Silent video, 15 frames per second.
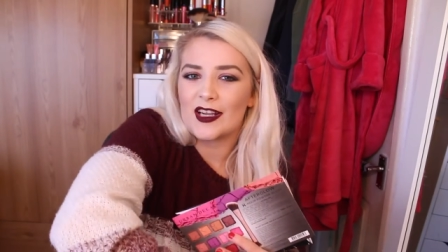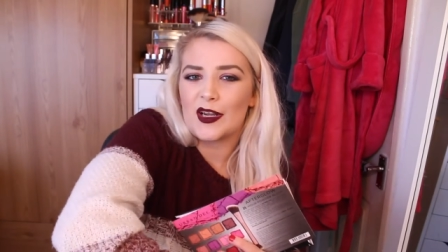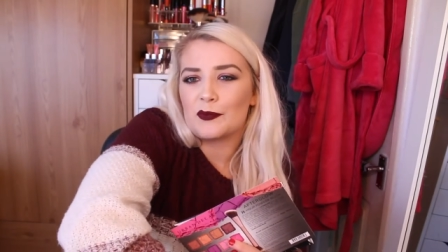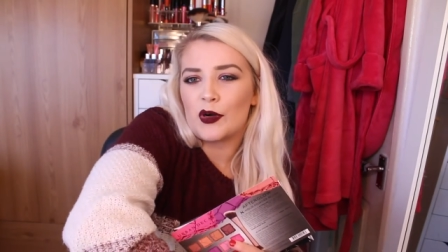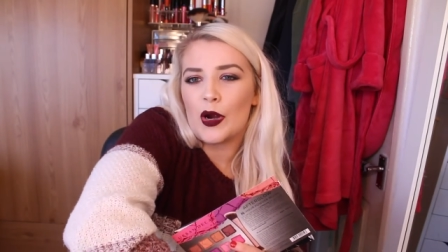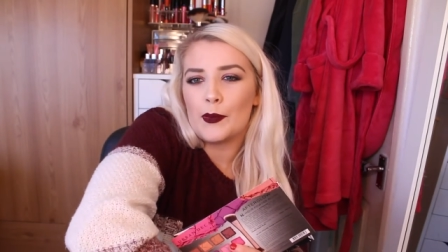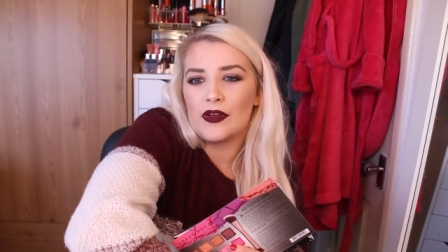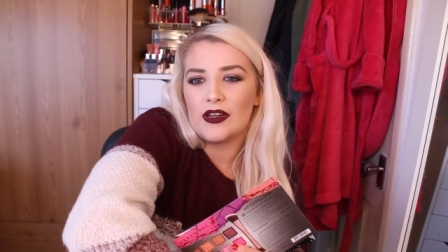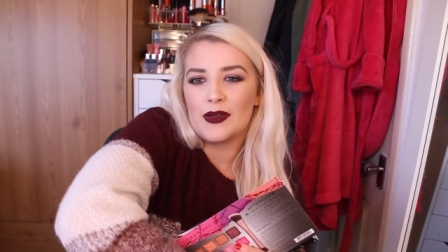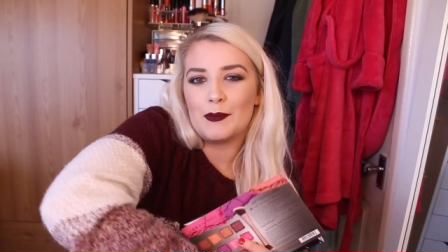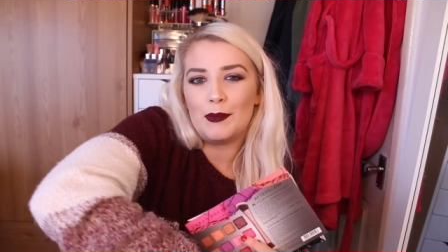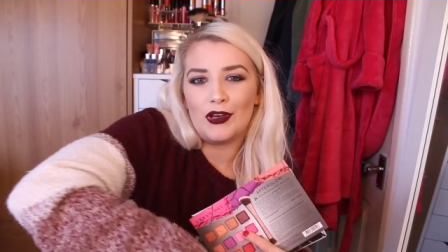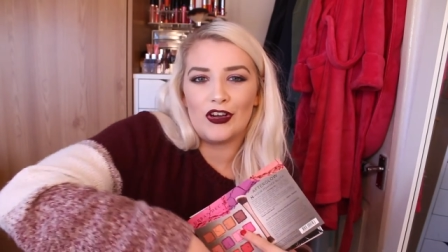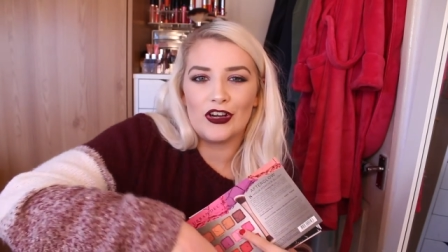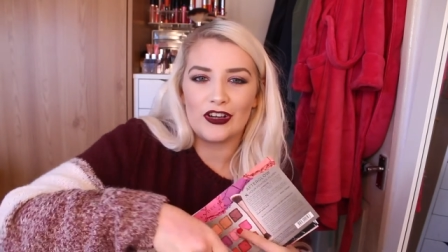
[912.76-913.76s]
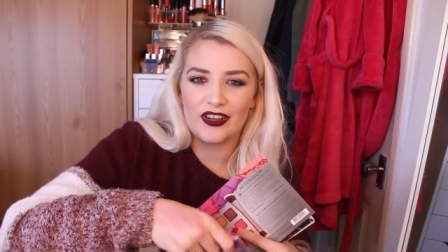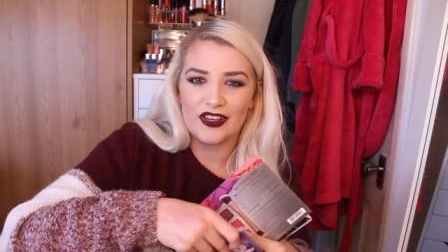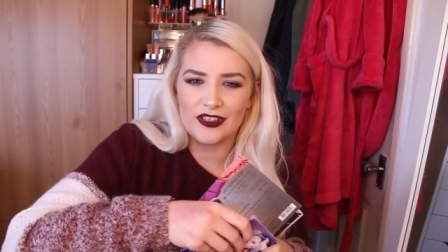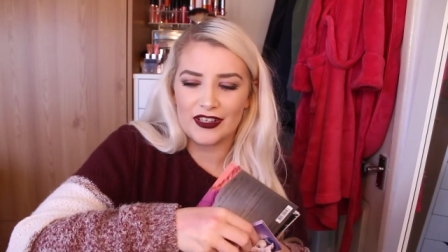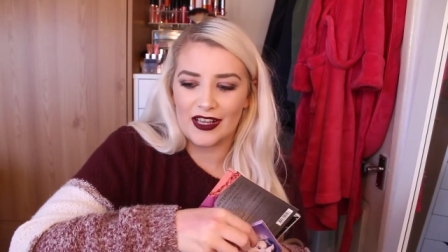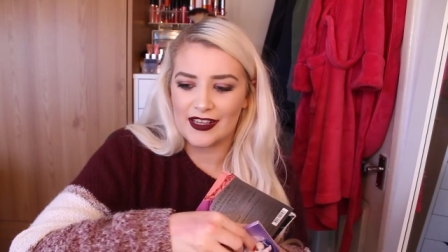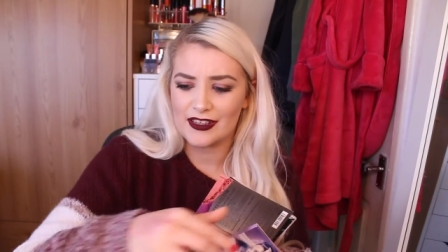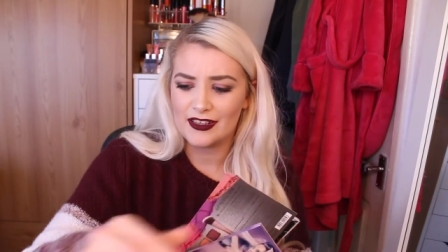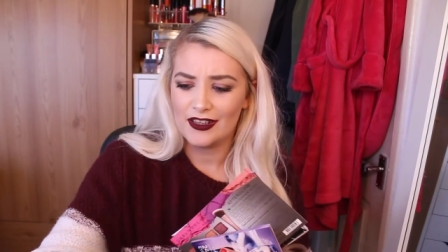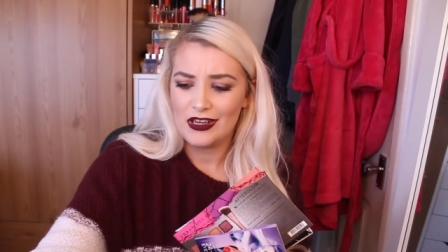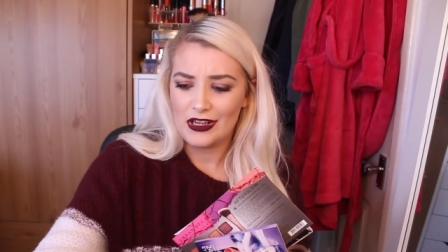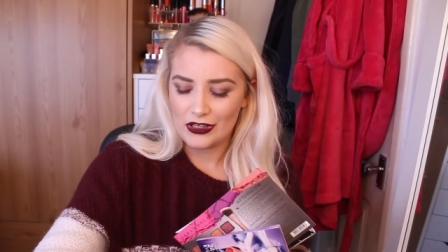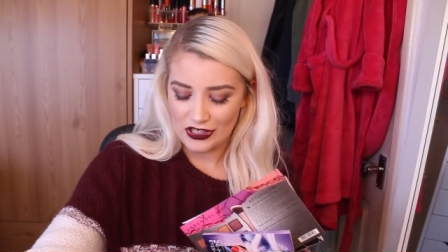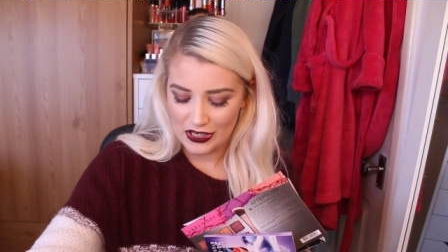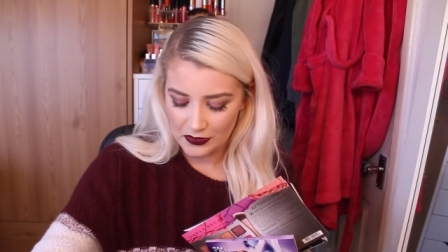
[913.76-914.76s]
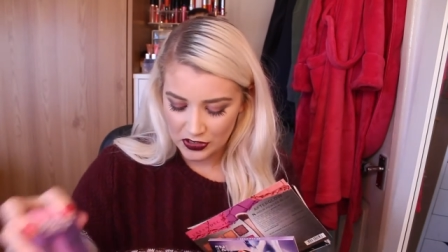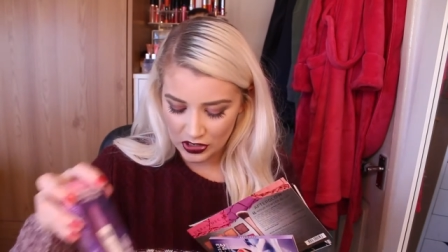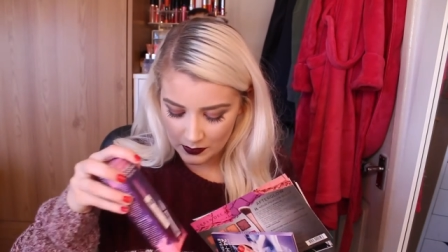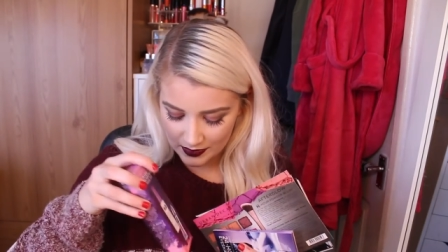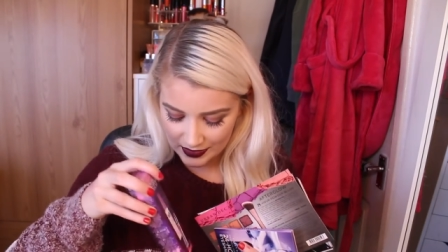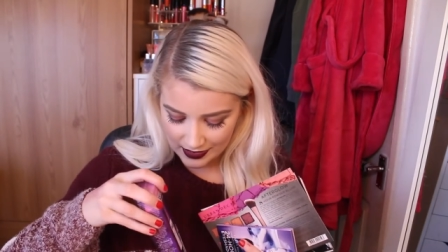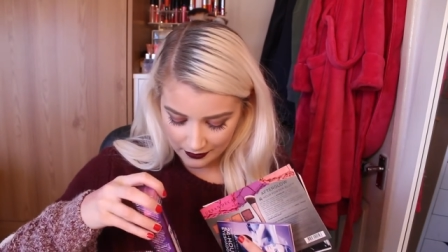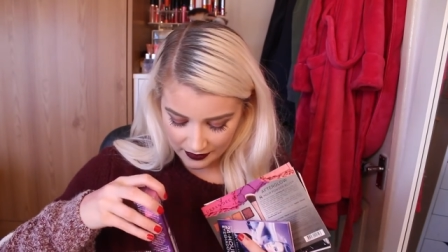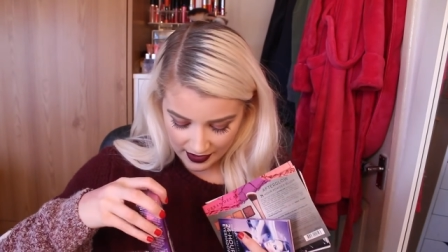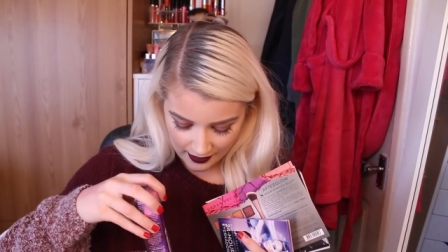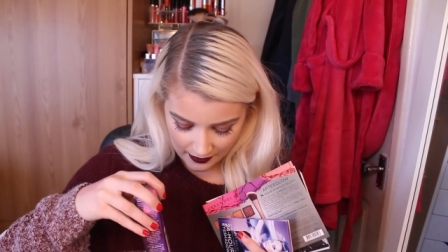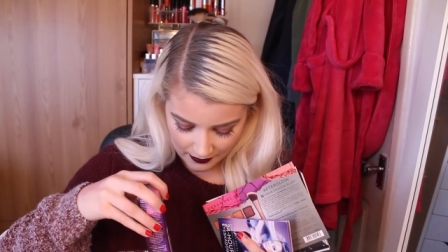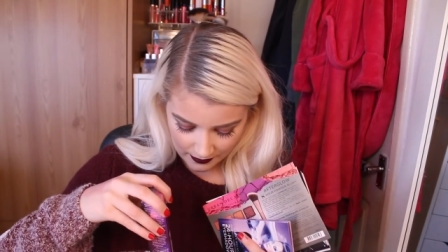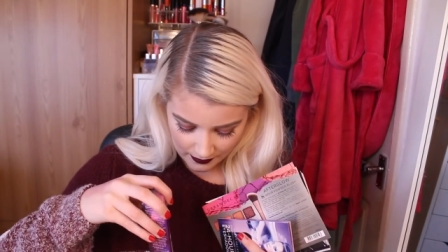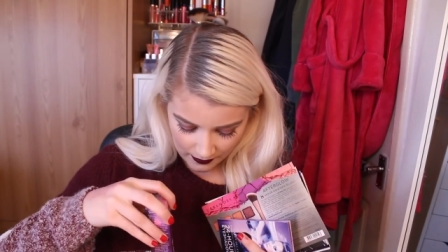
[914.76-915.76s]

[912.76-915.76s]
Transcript: like a proper blogger and like YouTuber now that